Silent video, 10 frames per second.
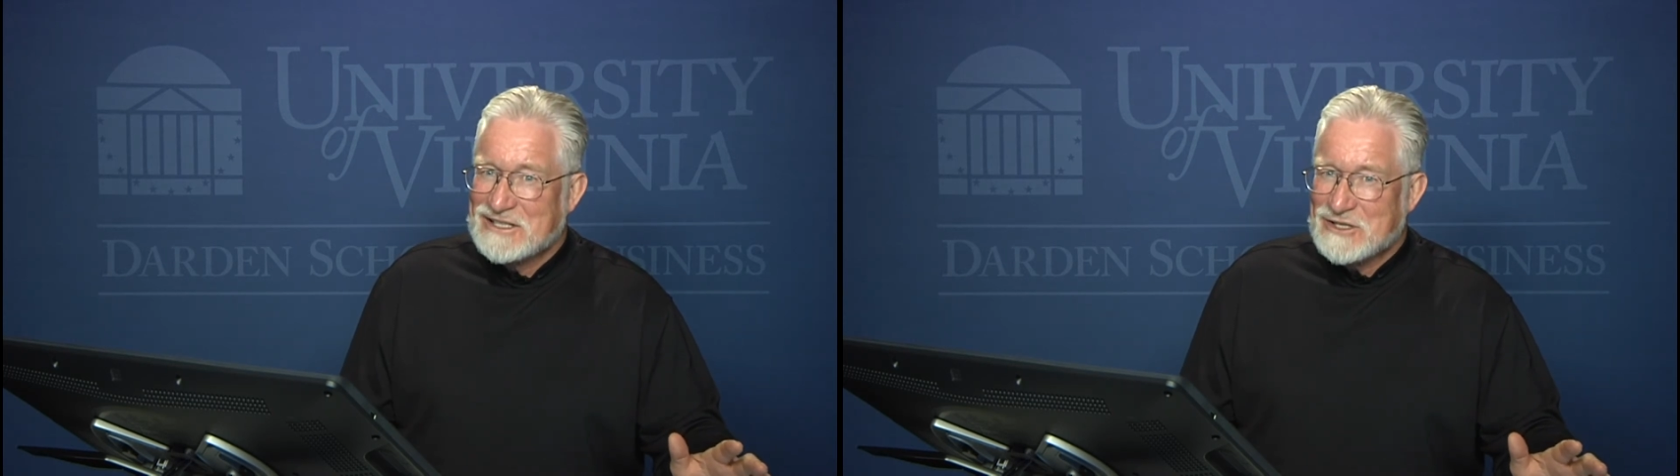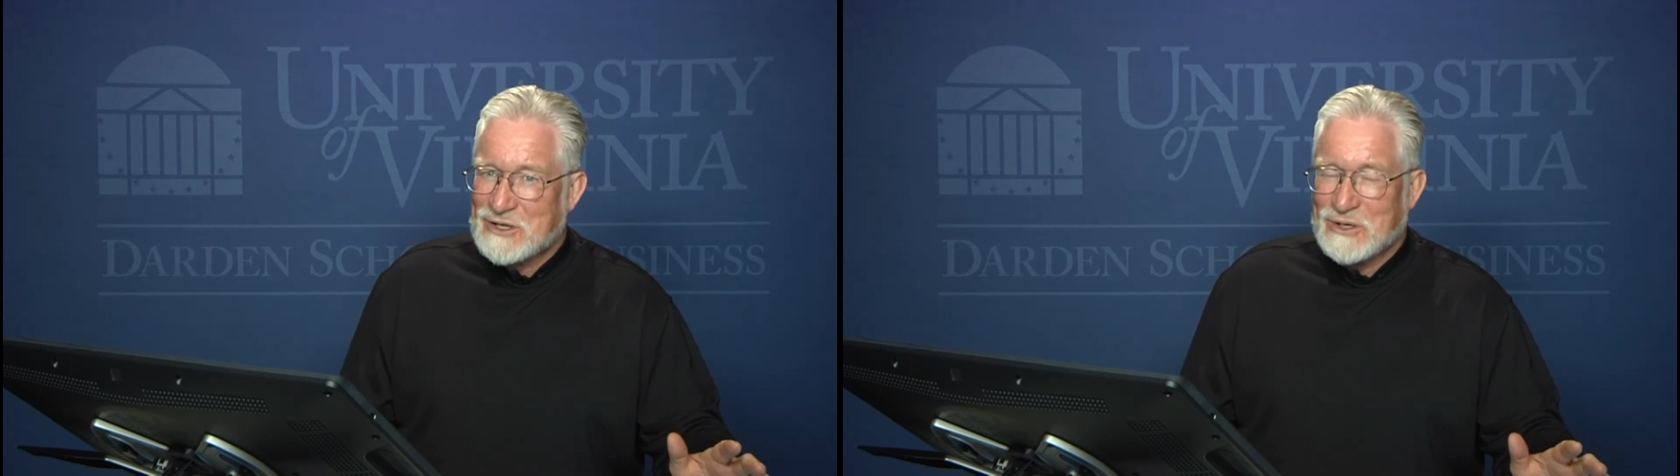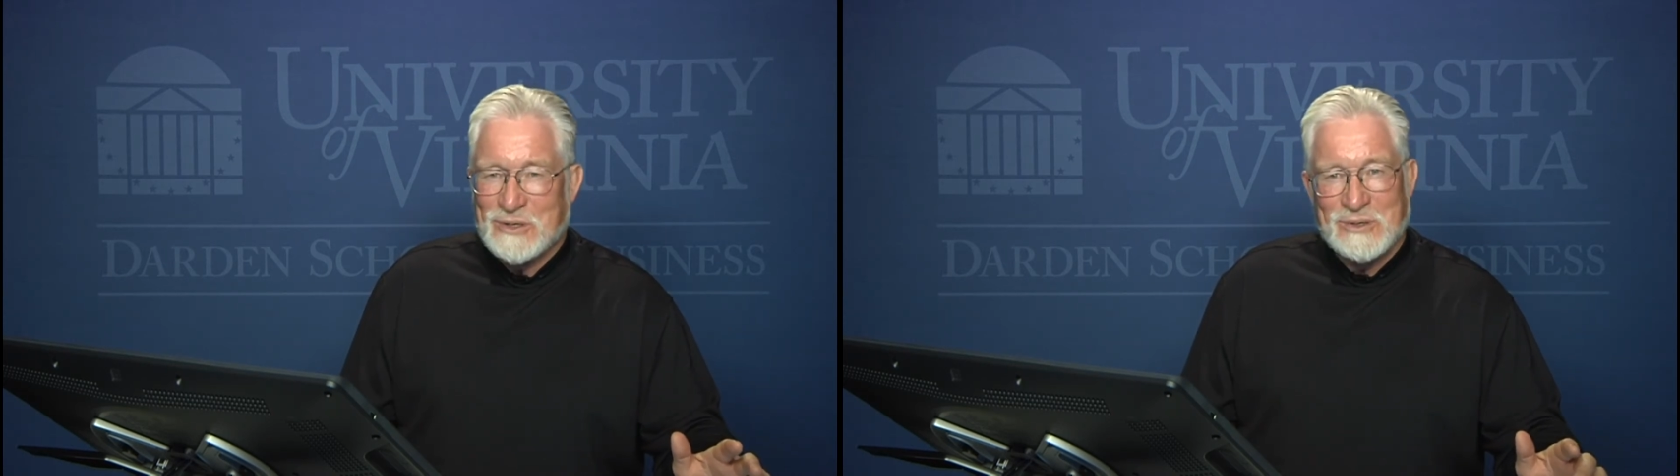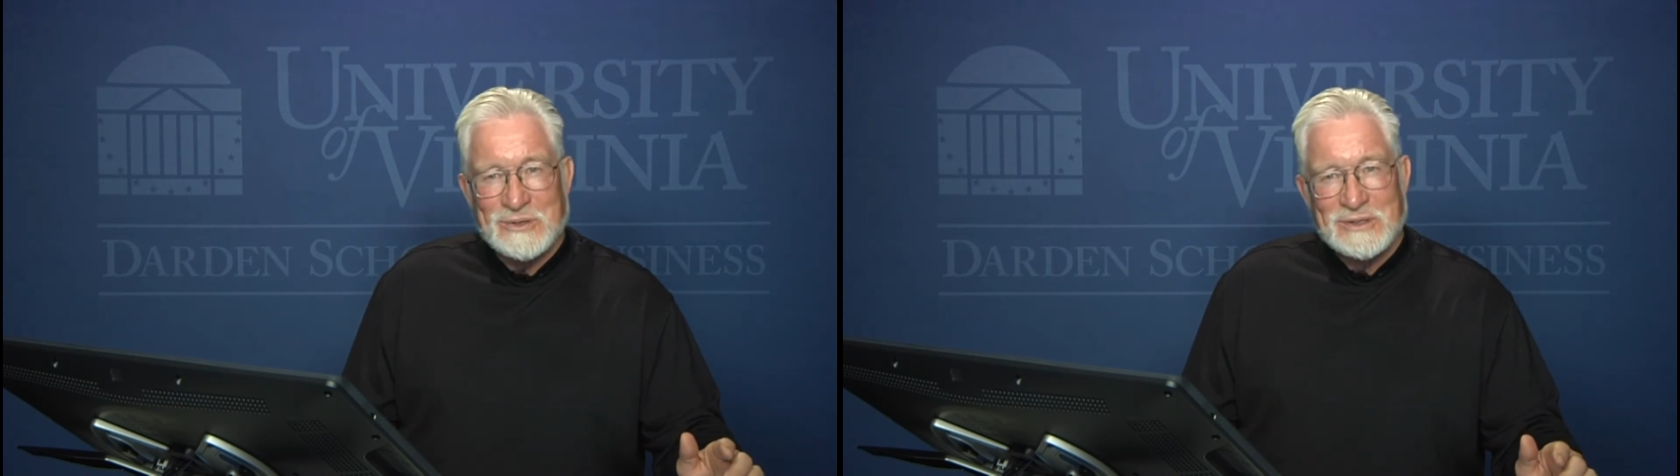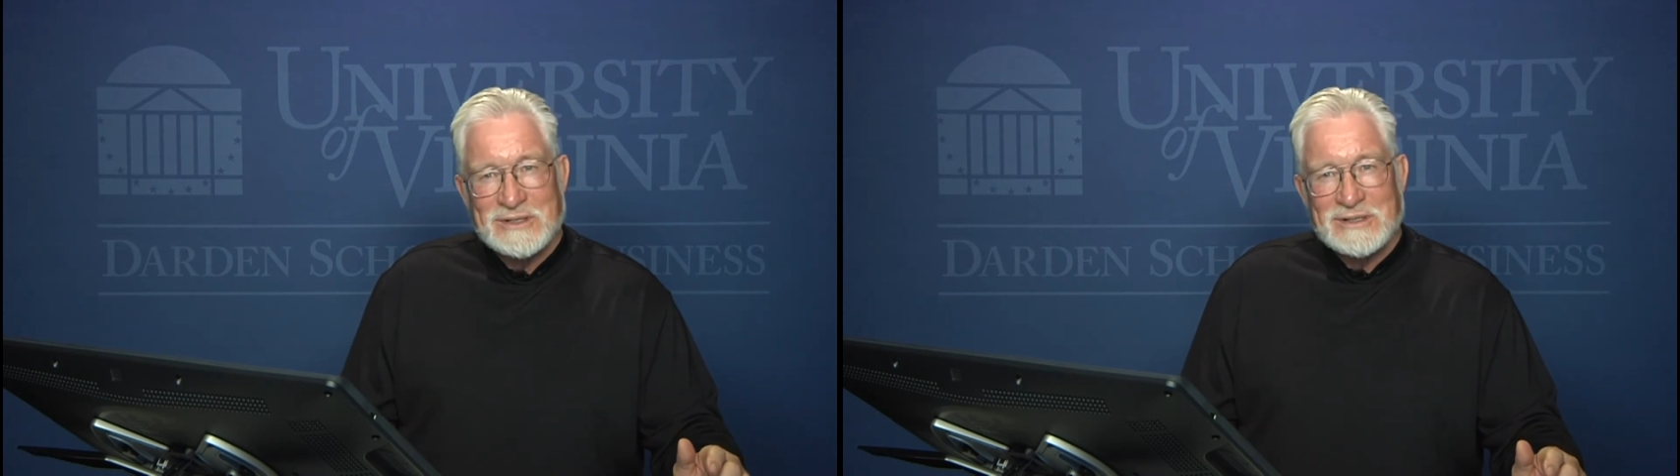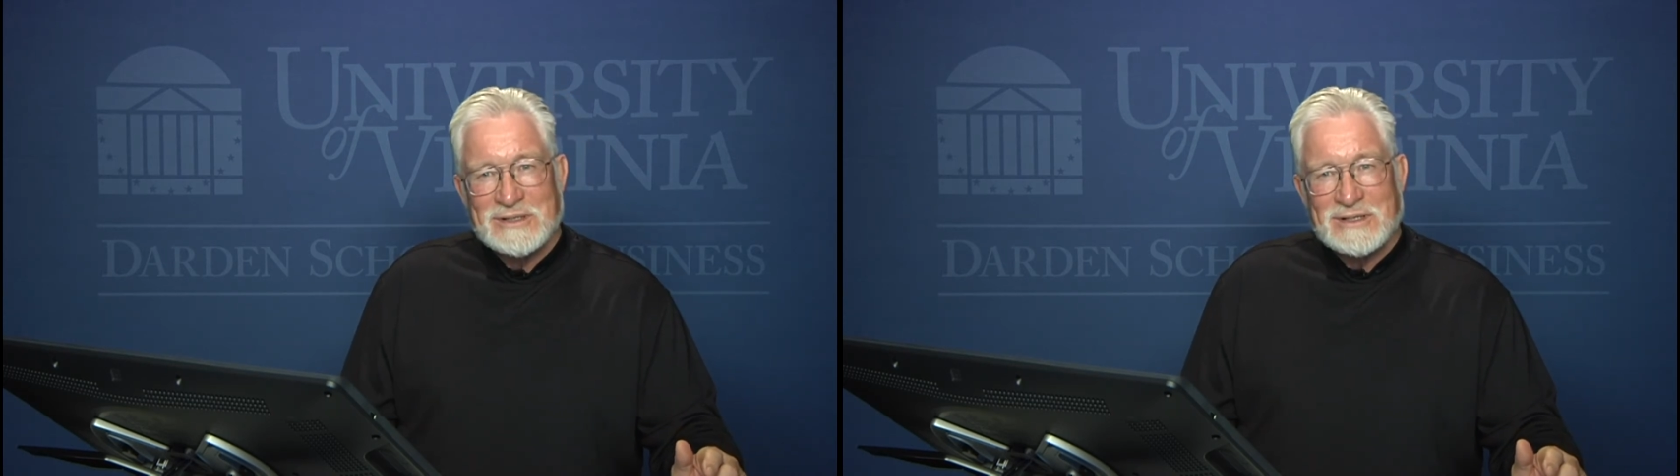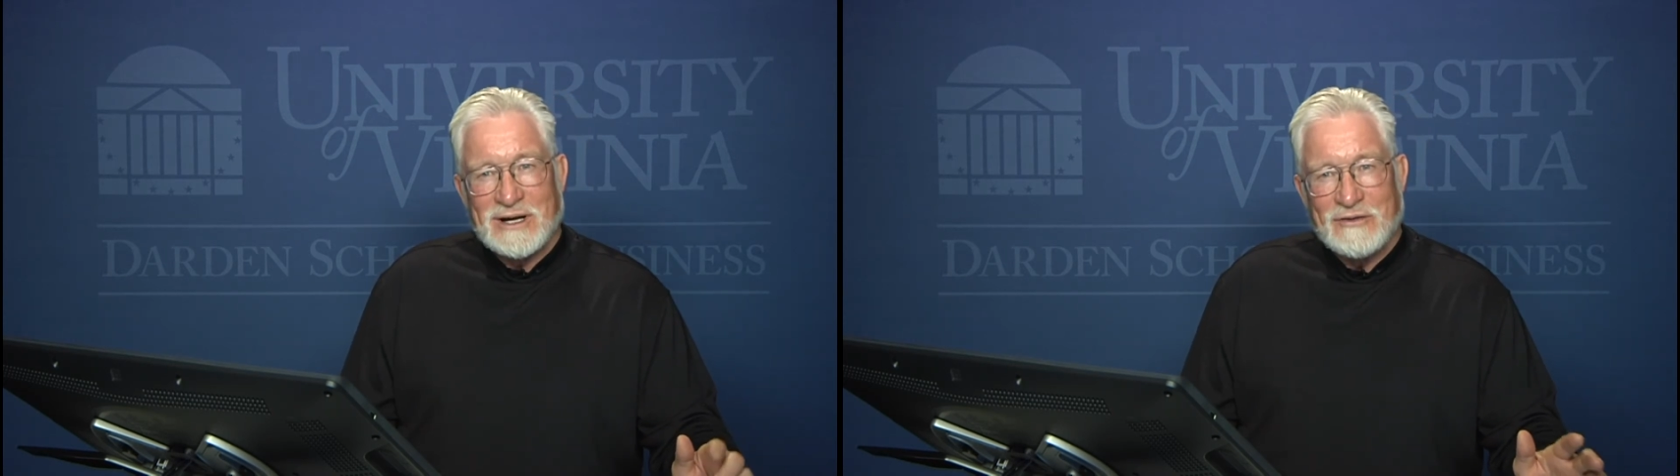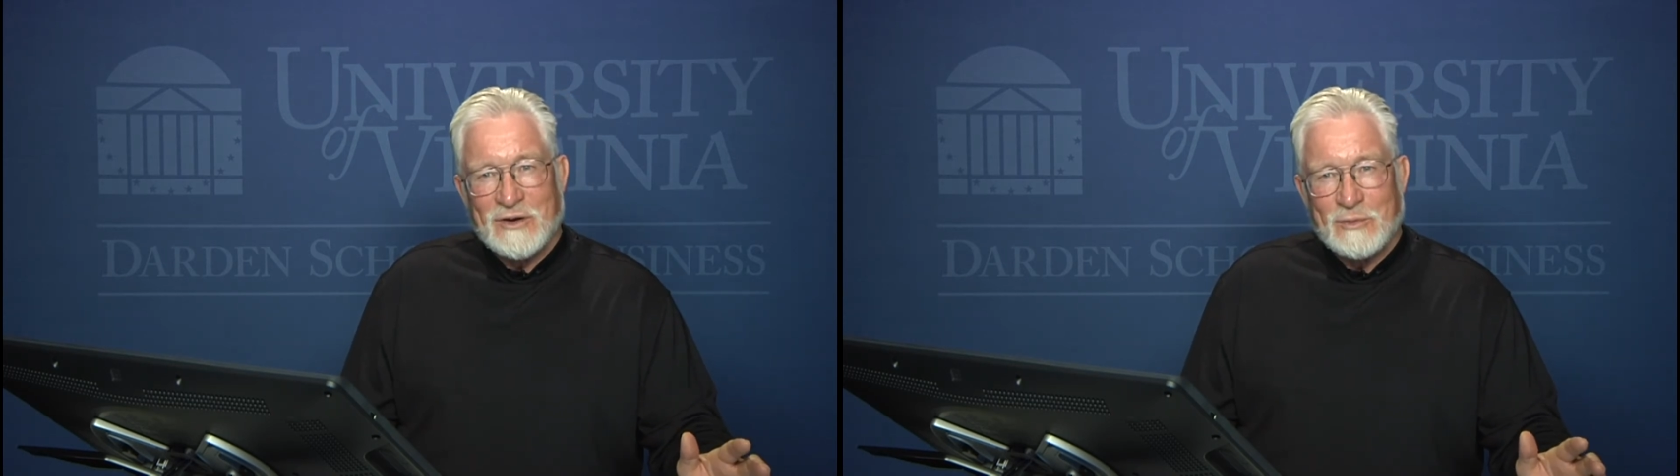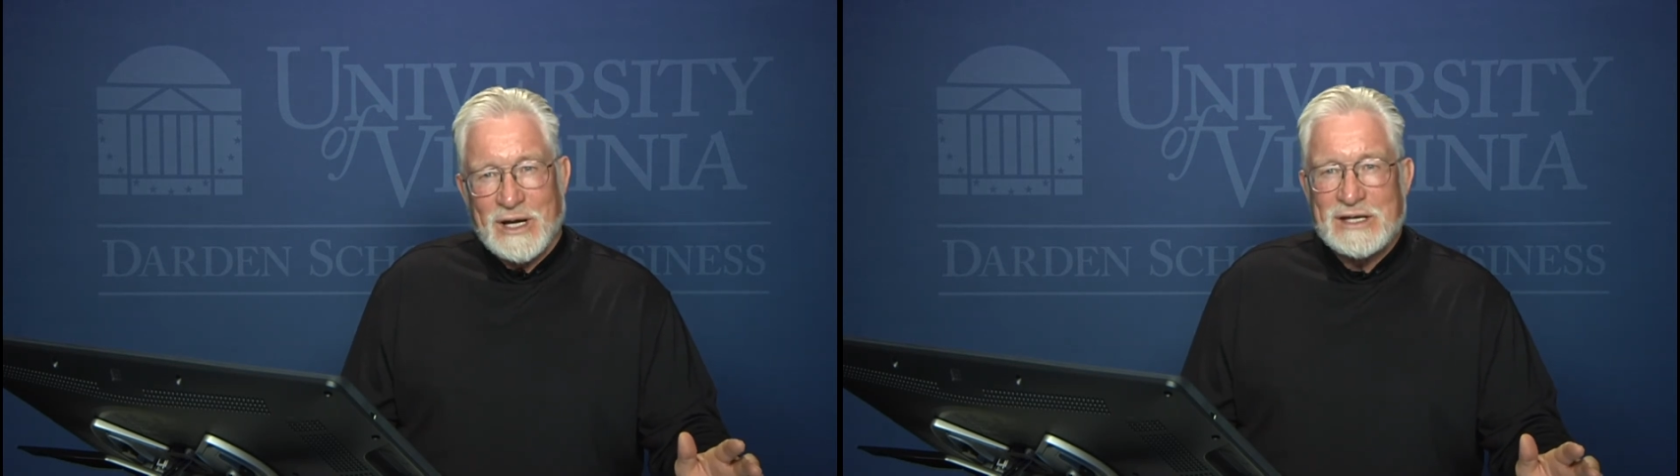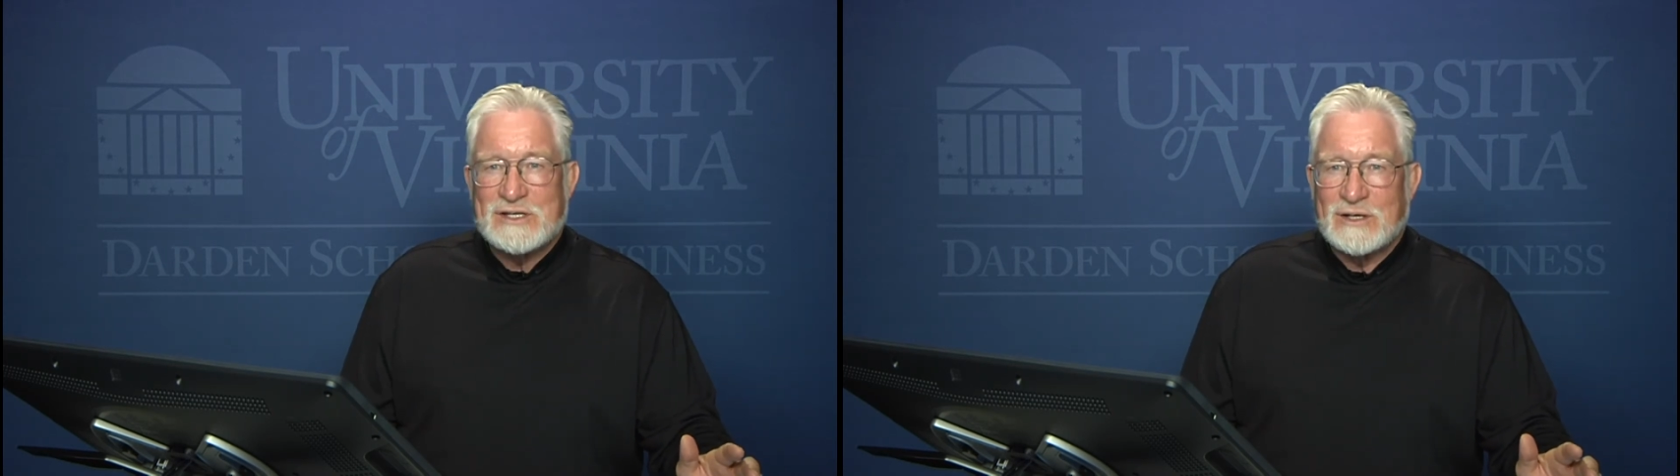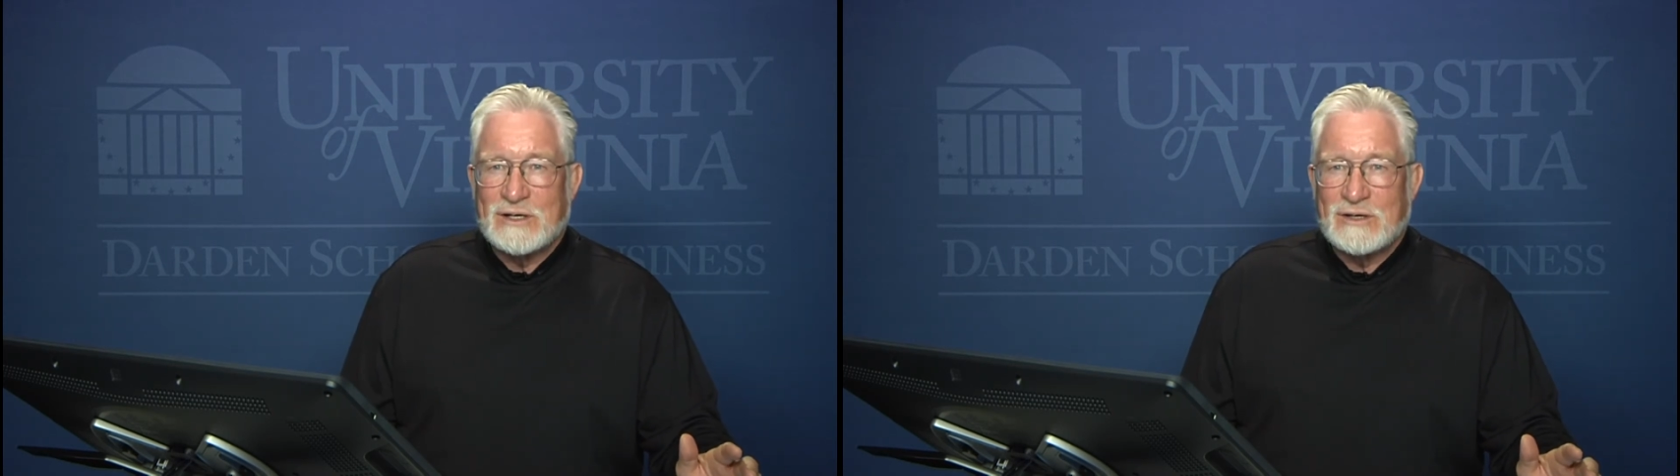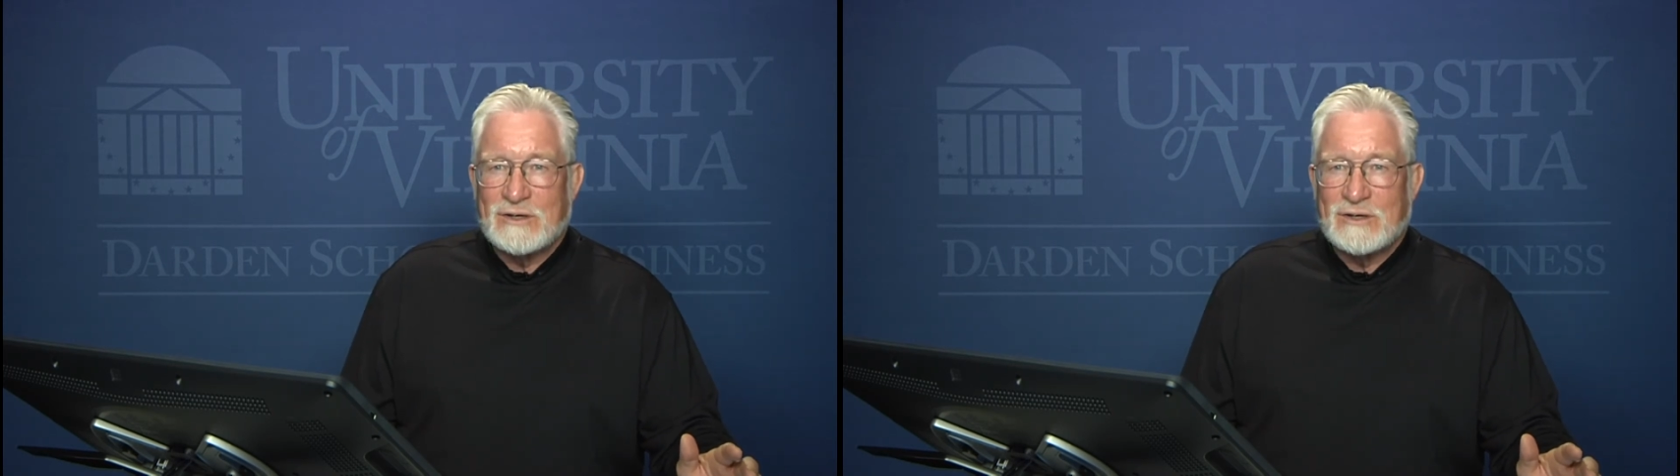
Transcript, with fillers: so, are there ways that